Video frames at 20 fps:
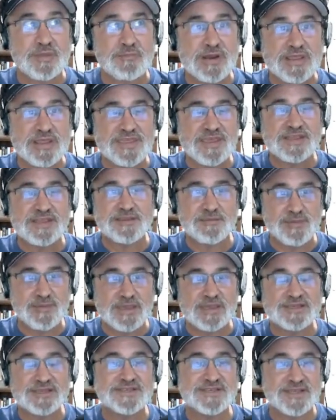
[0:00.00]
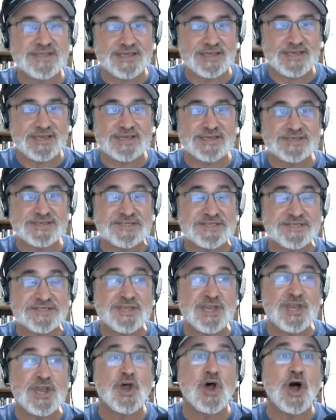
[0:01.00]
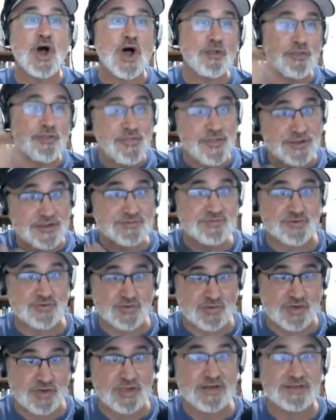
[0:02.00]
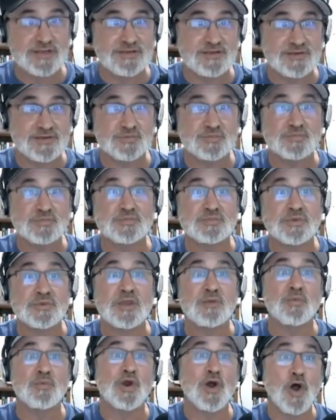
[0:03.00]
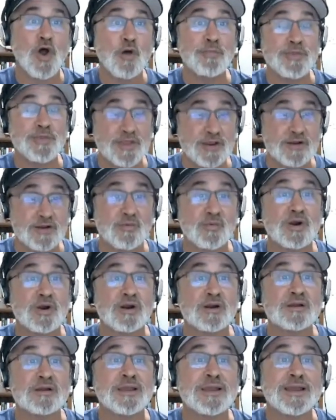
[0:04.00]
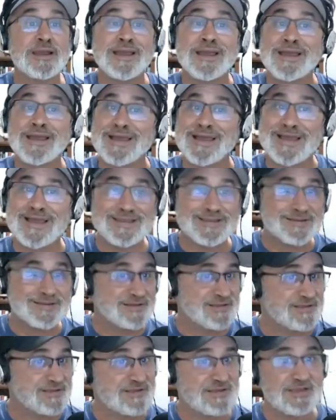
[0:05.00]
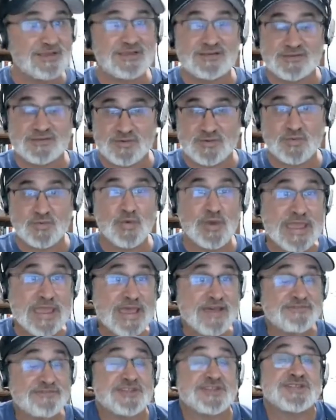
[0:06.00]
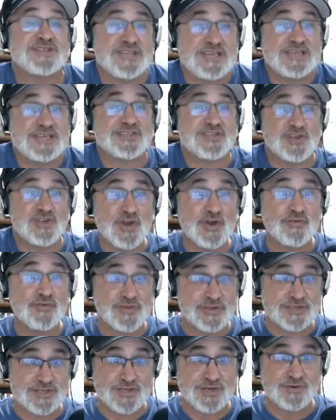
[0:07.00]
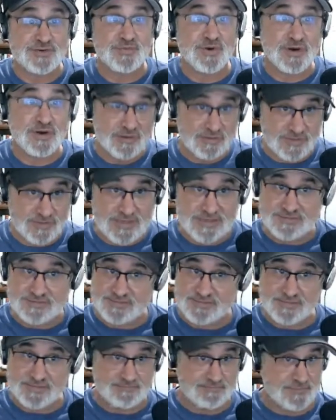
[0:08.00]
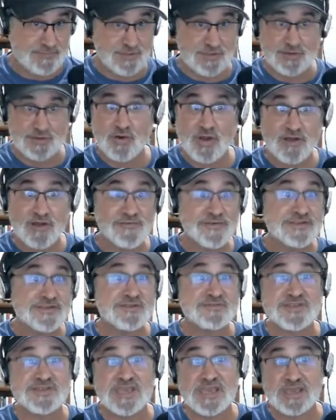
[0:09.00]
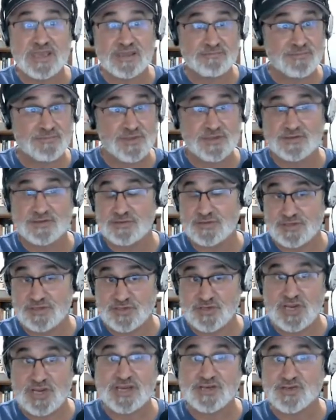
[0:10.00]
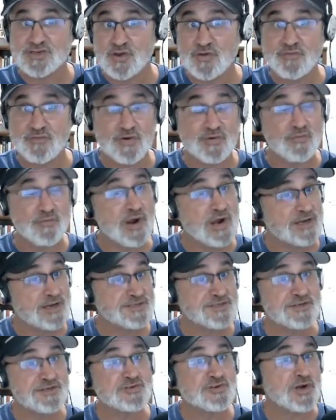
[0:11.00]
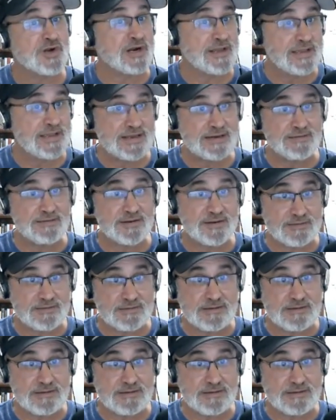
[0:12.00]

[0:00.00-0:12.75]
But I think the biggest thing is all the things we're trying to do and we're hoping they're going to work. We have to see it to know if it's going to work. That the new offensive scheme, the changeover in roster, trying to get